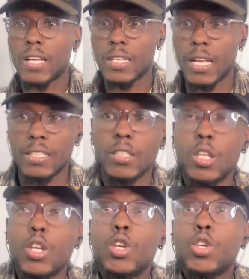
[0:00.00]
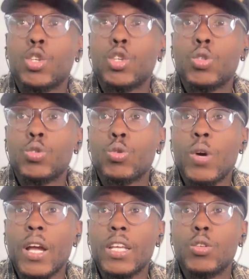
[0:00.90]
as in you want to know how
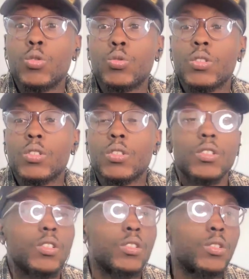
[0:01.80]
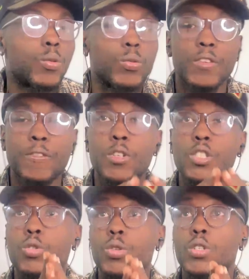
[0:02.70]
it looks. So the first thing
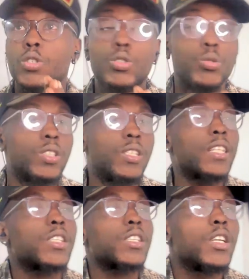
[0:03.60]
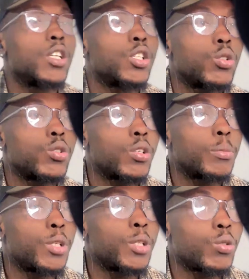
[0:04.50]
you're going to do is that you're going to make
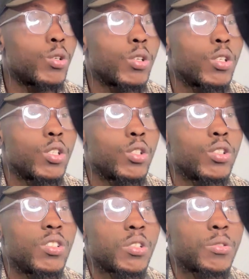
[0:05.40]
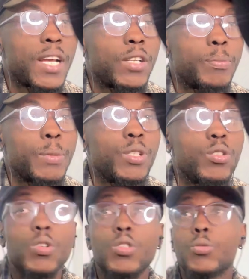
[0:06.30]
sure you just write, maybe you
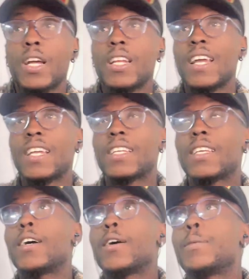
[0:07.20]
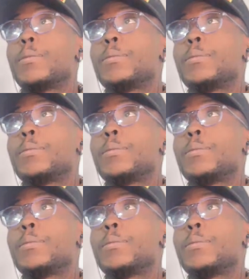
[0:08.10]
want to write like a